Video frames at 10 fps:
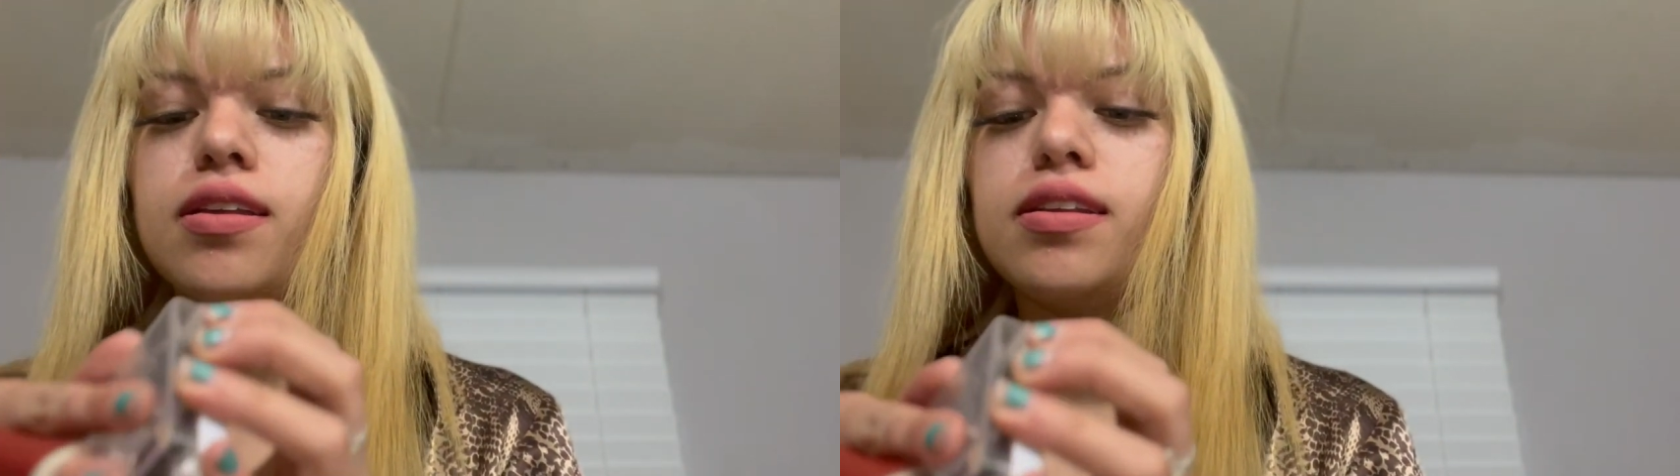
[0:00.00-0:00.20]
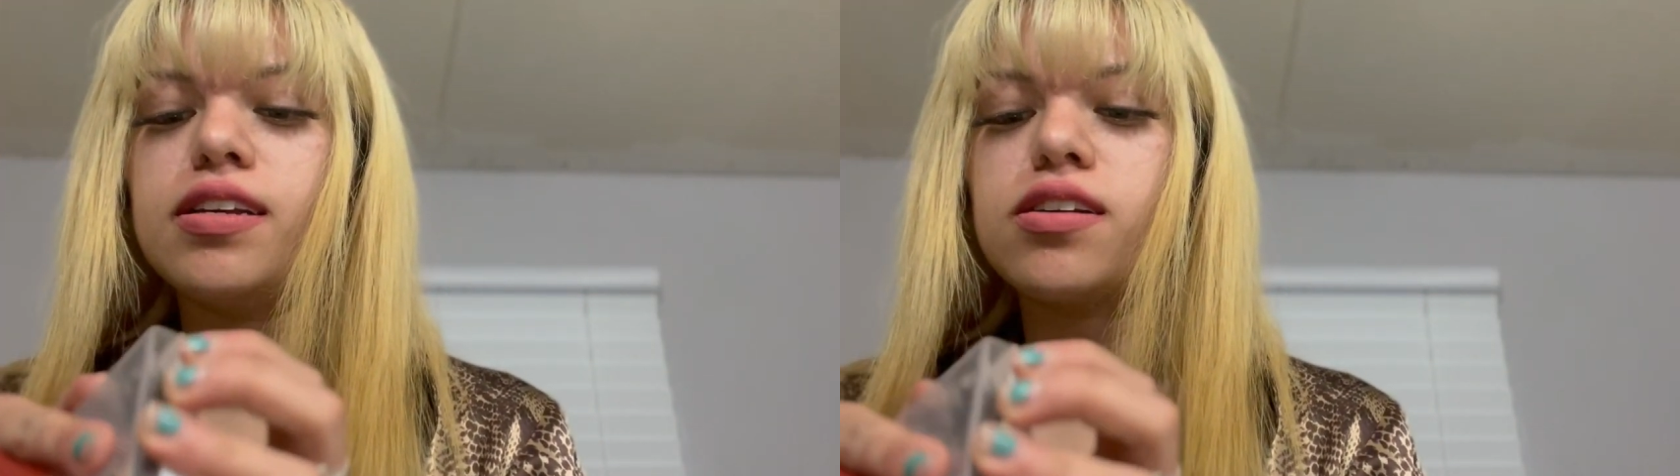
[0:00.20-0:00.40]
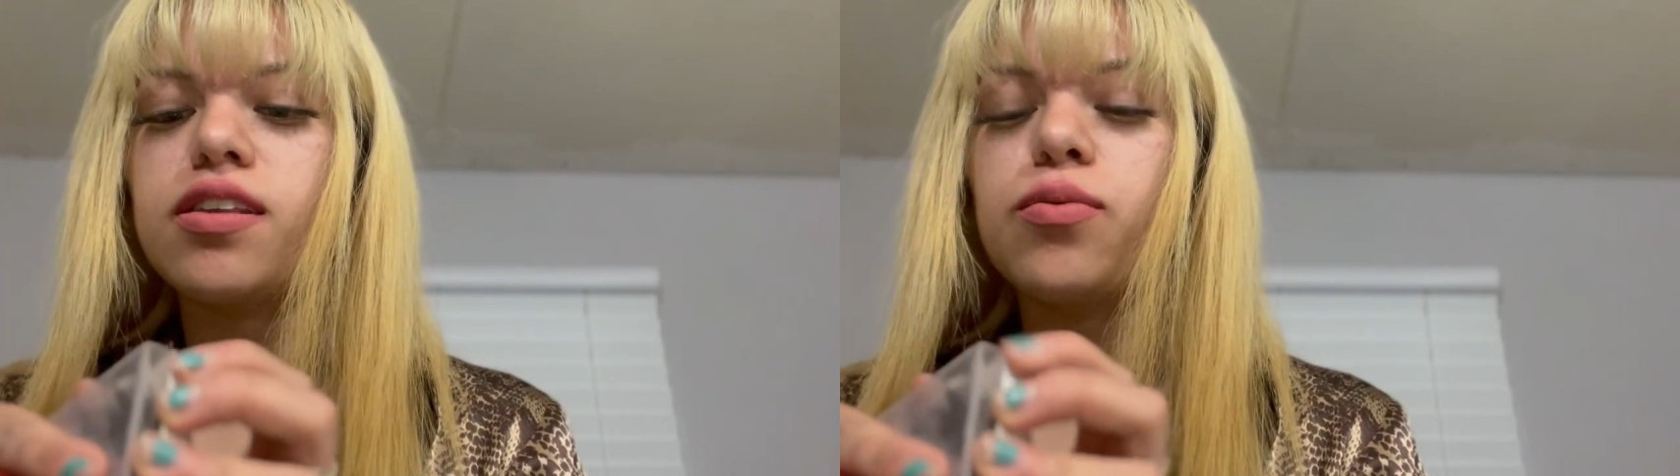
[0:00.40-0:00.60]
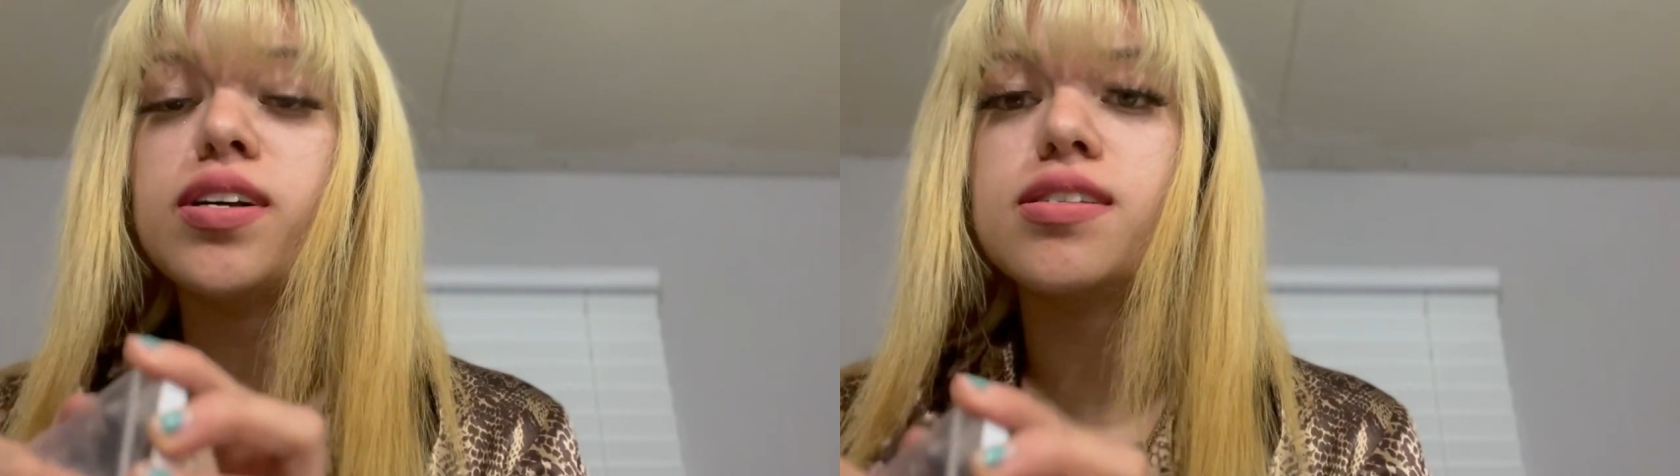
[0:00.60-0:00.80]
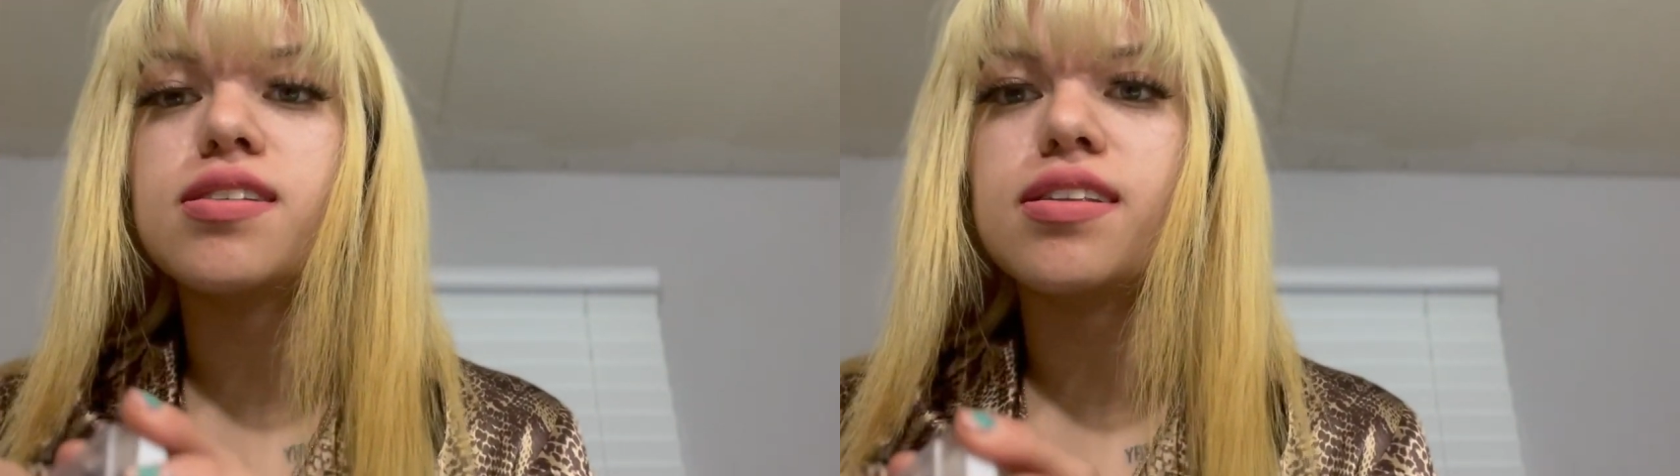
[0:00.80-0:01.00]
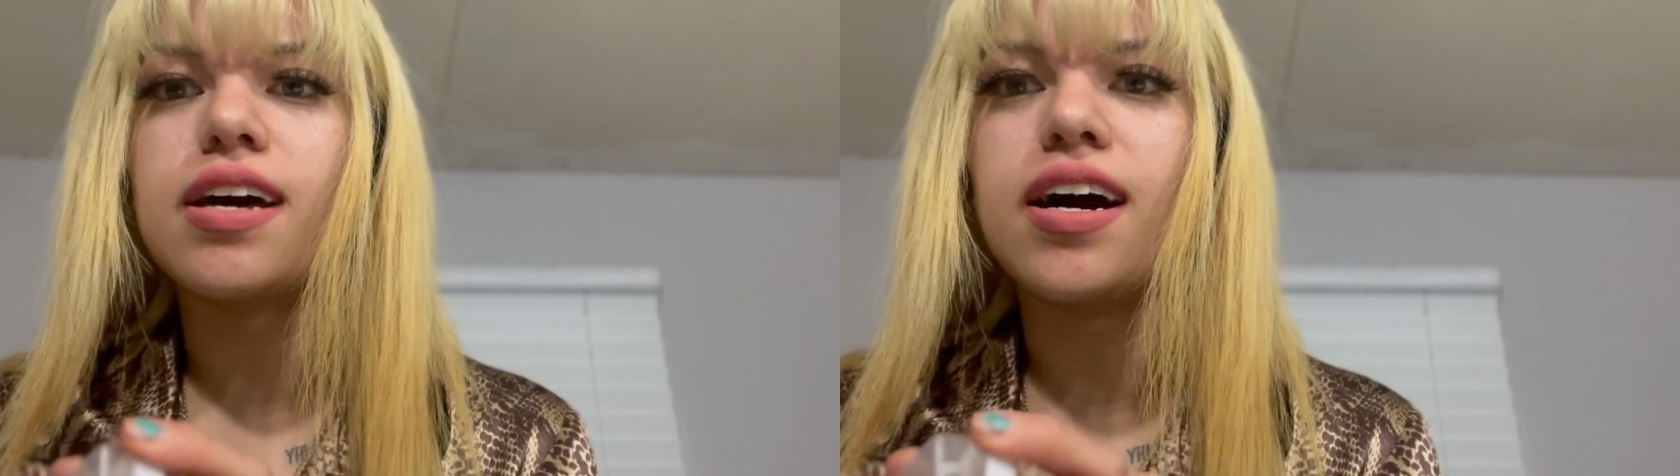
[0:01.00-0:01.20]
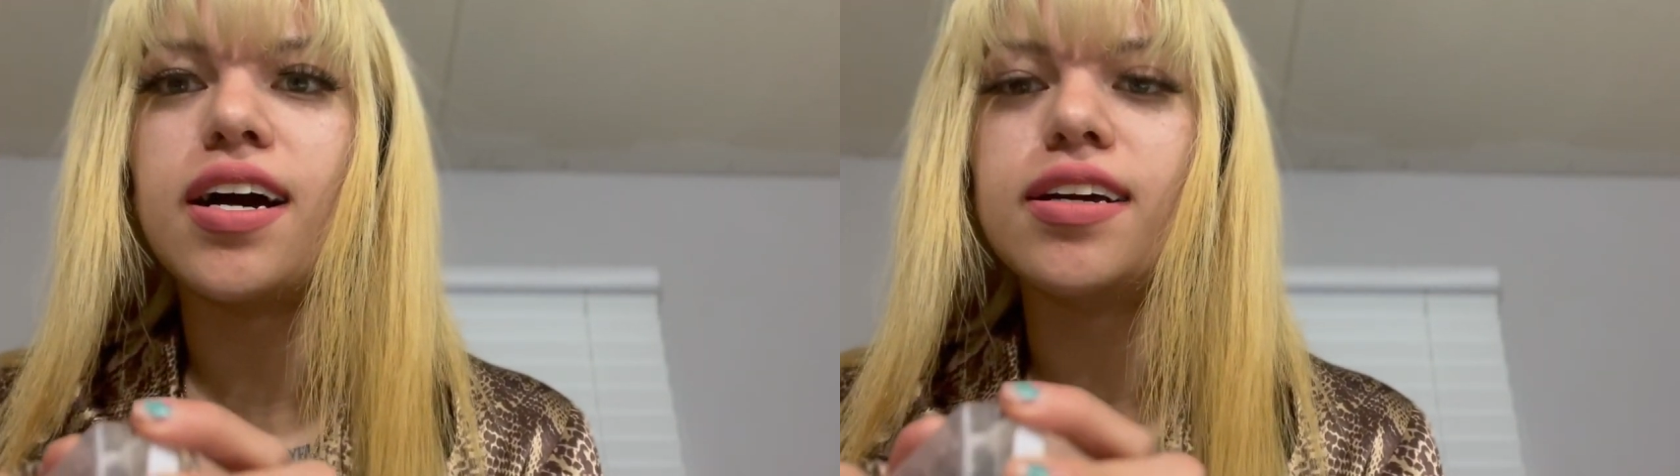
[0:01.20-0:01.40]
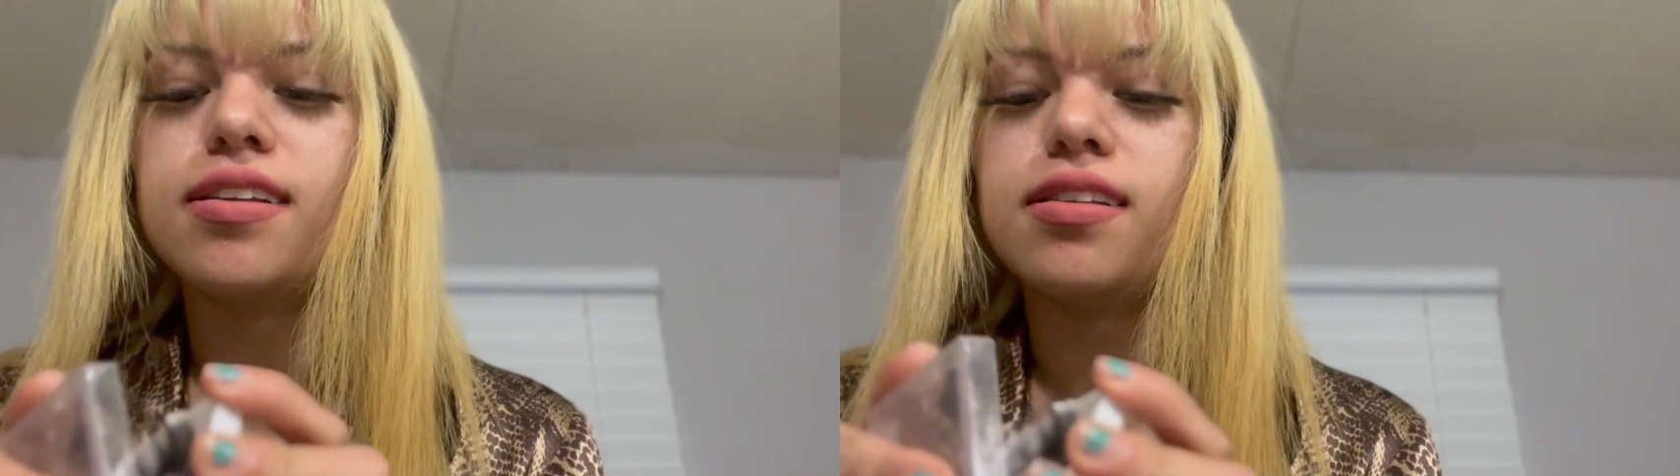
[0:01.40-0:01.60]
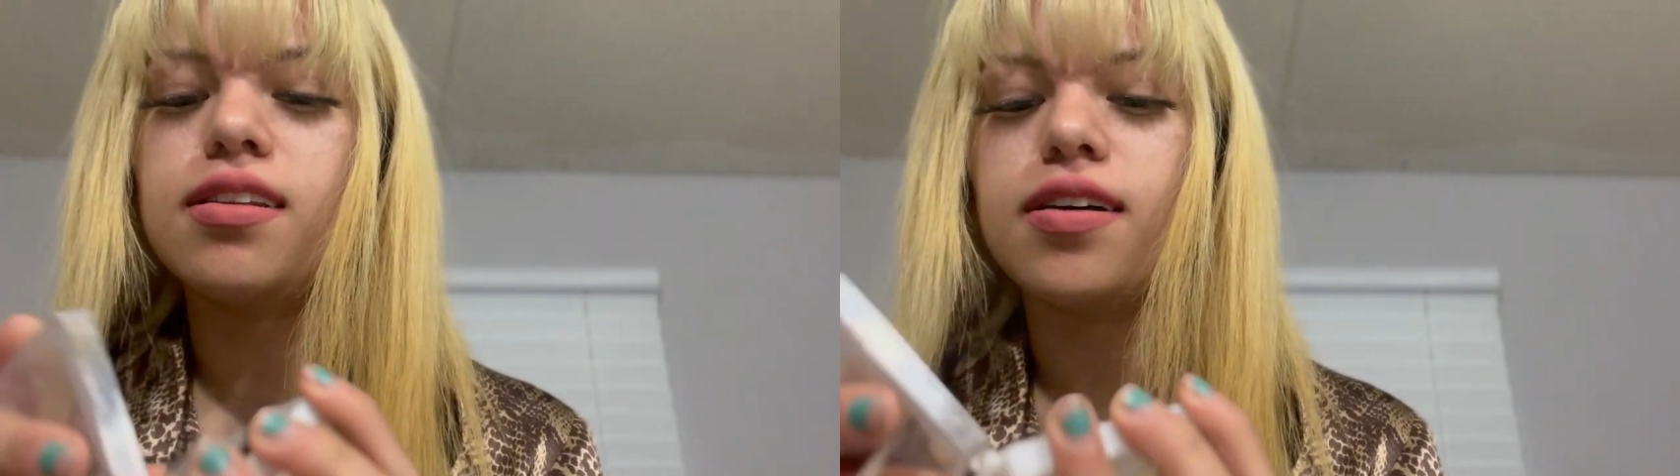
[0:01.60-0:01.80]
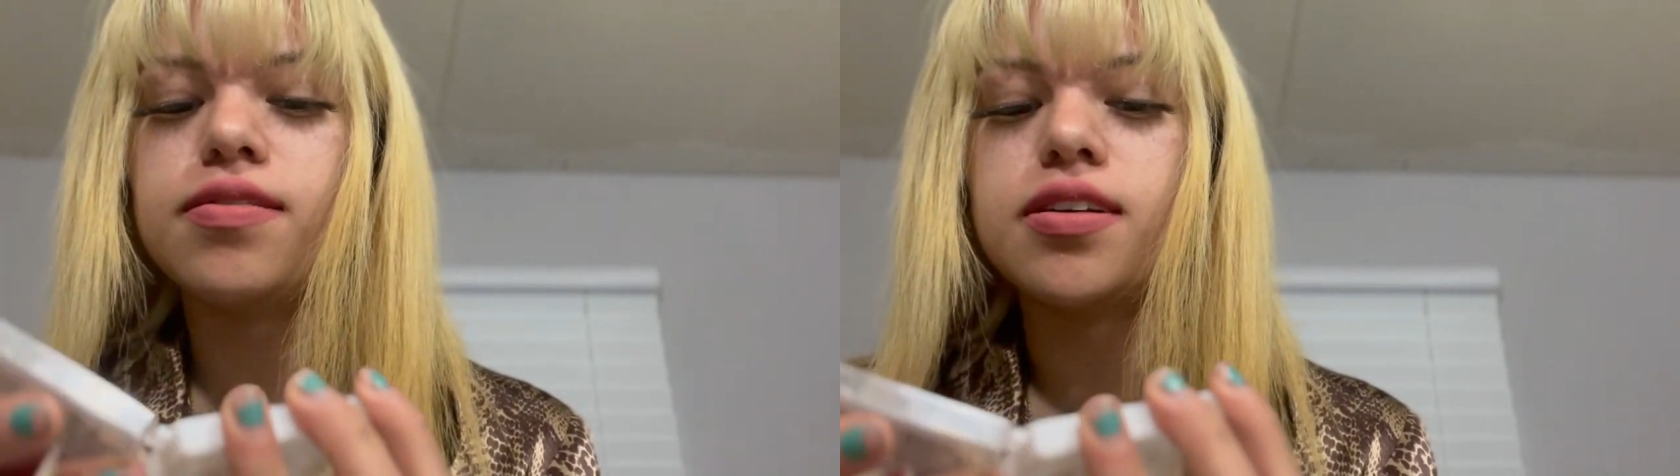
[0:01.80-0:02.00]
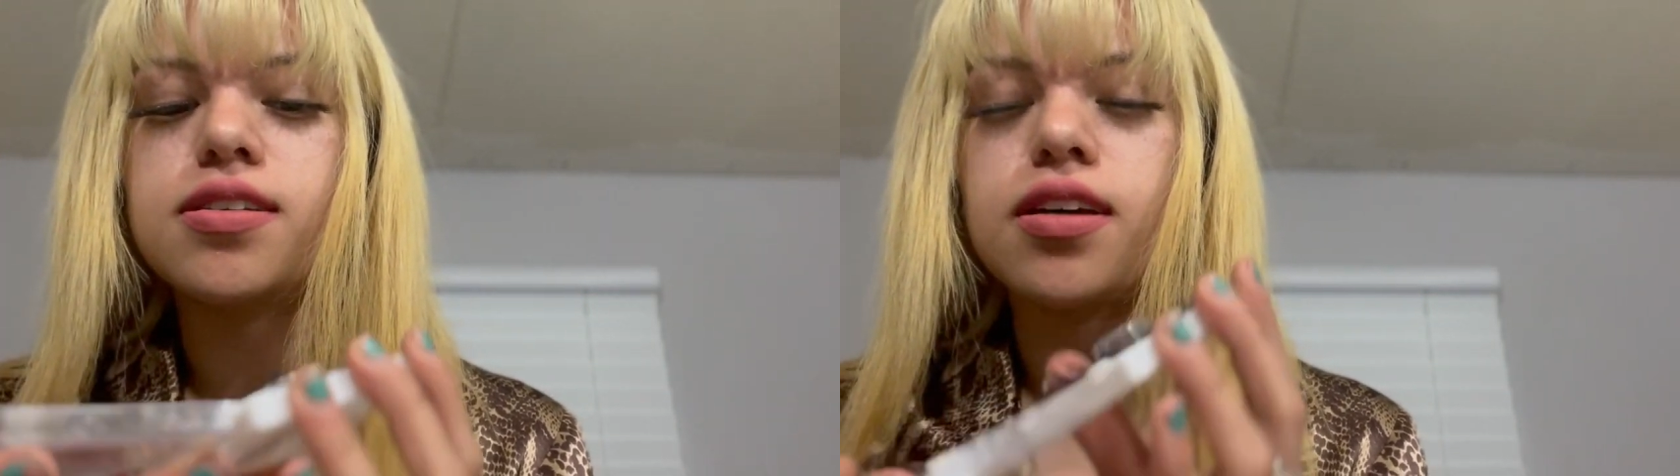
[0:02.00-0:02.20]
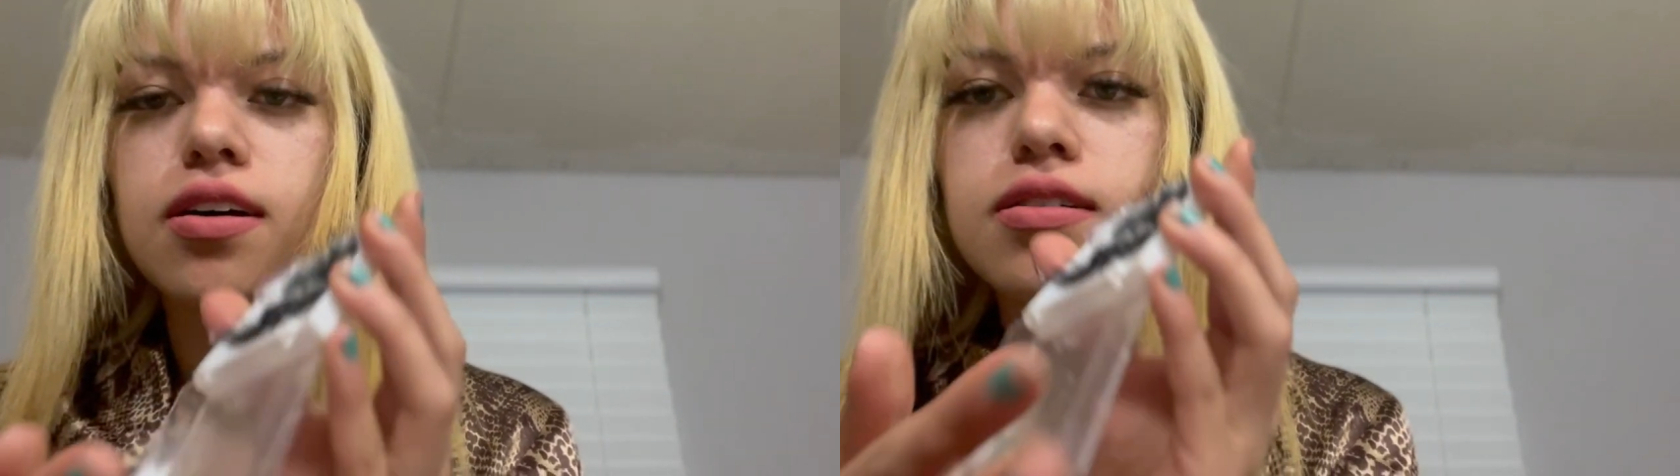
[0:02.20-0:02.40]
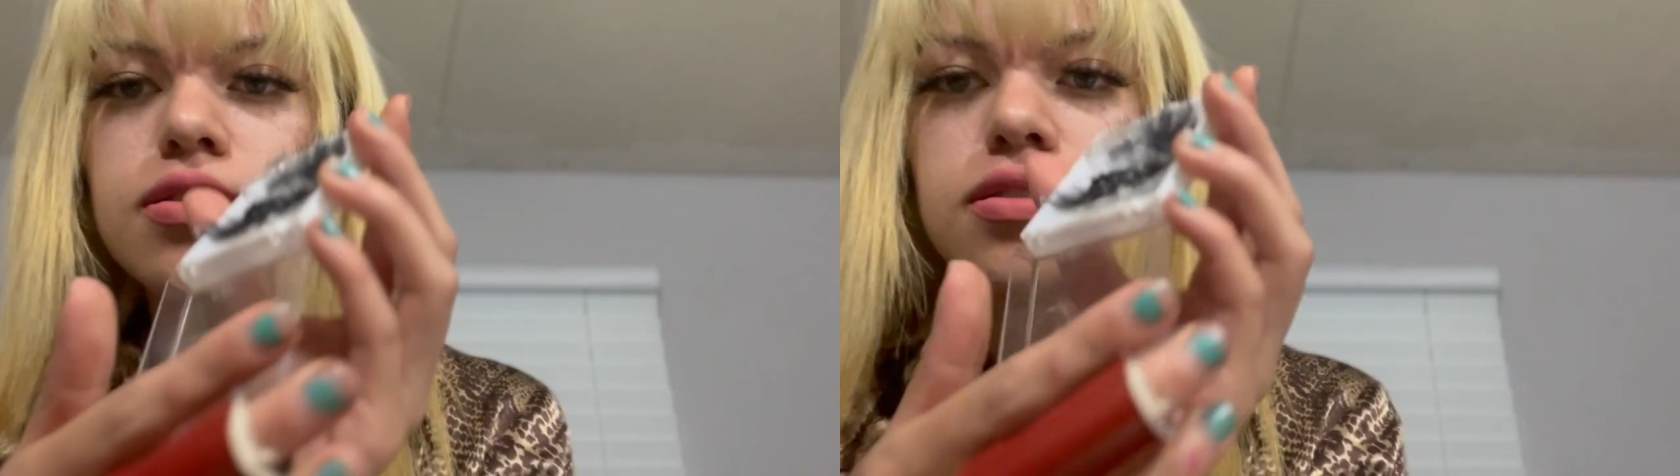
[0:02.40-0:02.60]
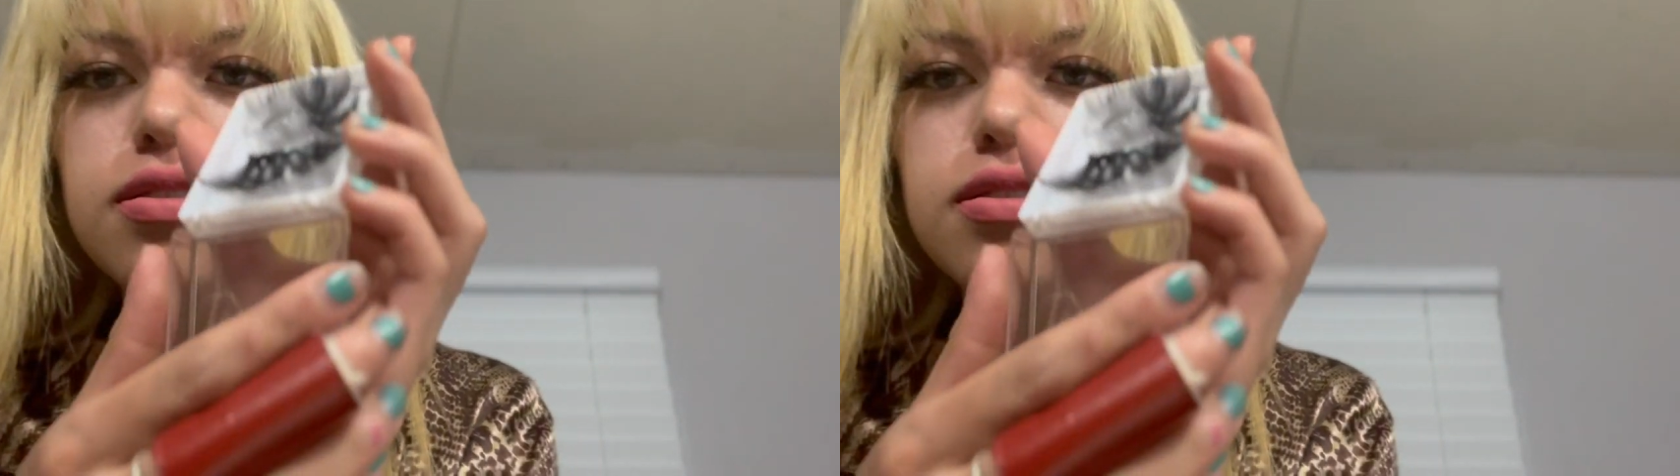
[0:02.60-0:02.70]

these are the ones that I love to sell.